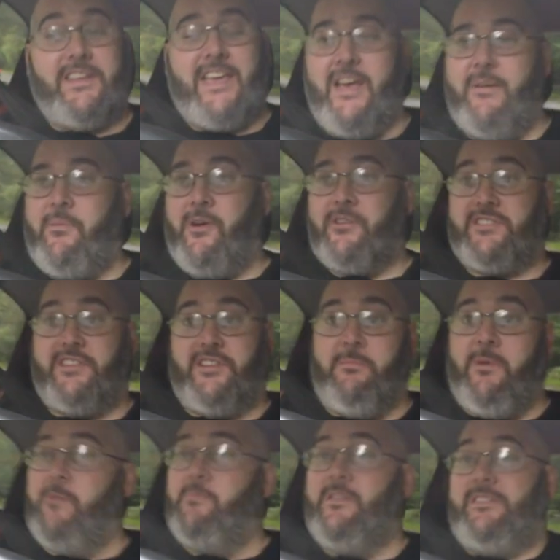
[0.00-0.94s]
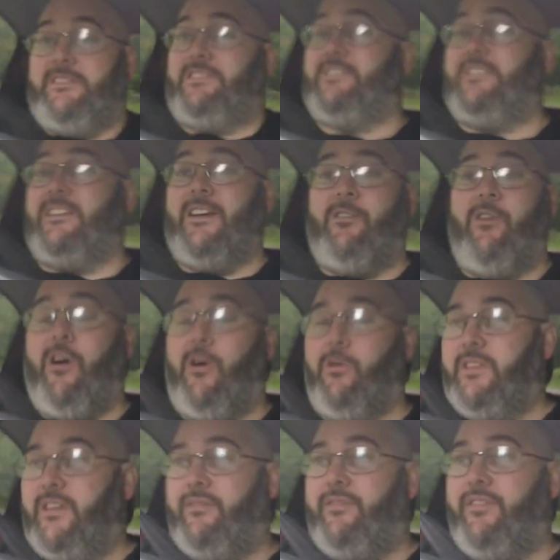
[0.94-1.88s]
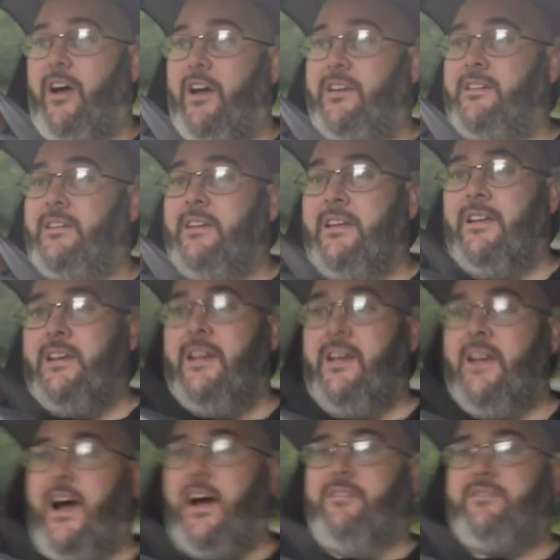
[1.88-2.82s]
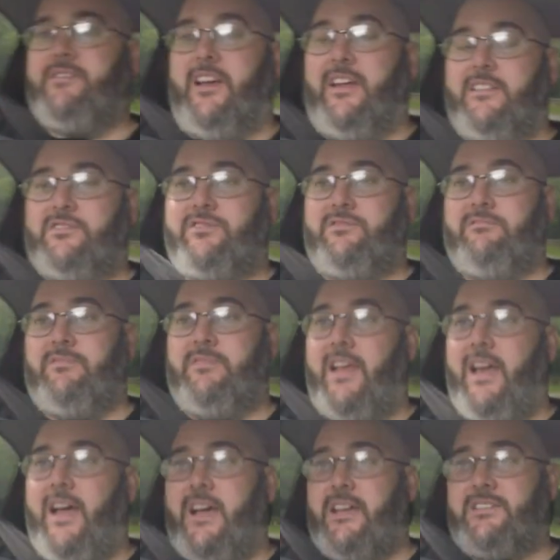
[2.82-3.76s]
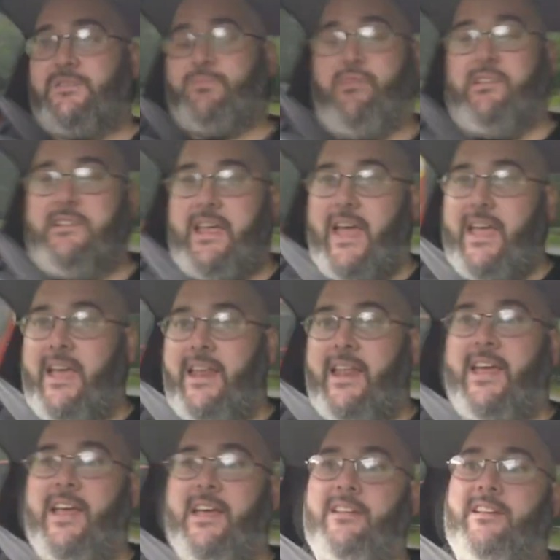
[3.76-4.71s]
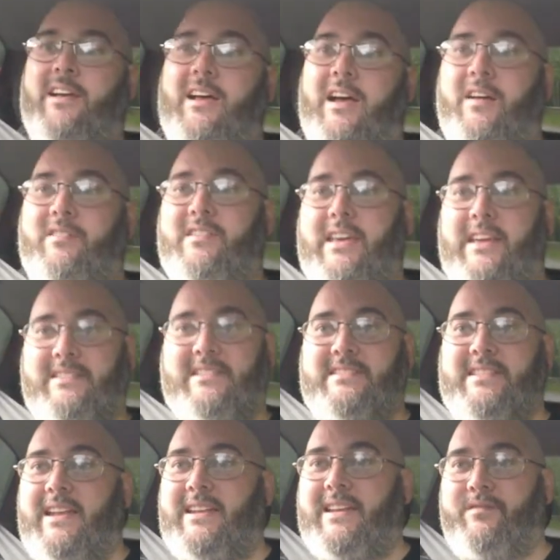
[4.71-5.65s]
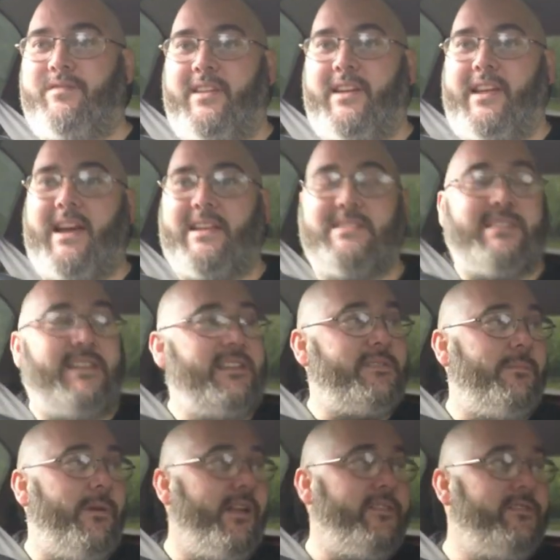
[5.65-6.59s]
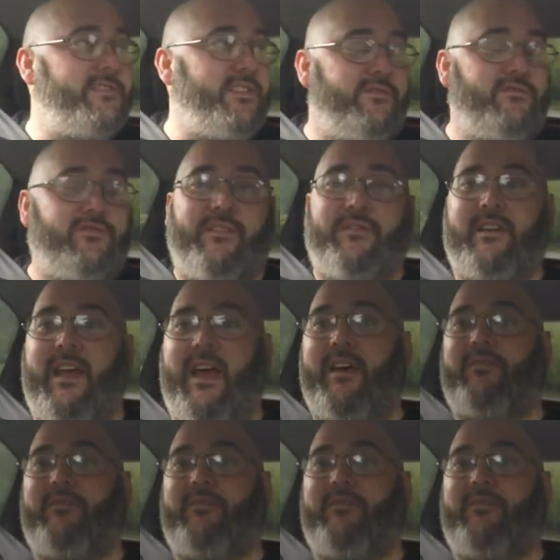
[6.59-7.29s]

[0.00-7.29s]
the gearbox at the moment is still holding fine. I've done sprint day in it, I've kicked its head in for the last 6 months, I've driven it